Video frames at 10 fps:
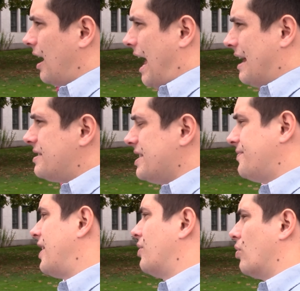at
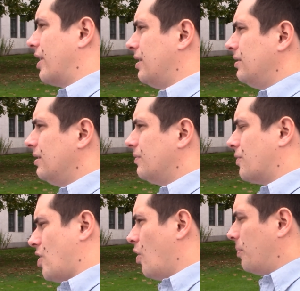Ceasfire Oregon
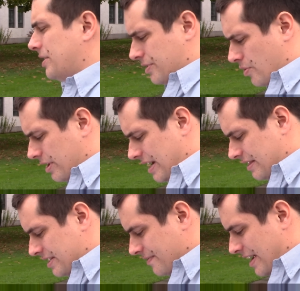for helping to coordinate
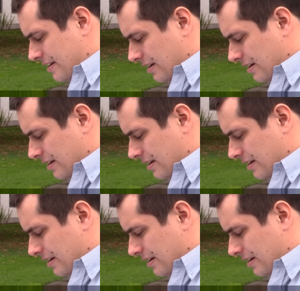this event,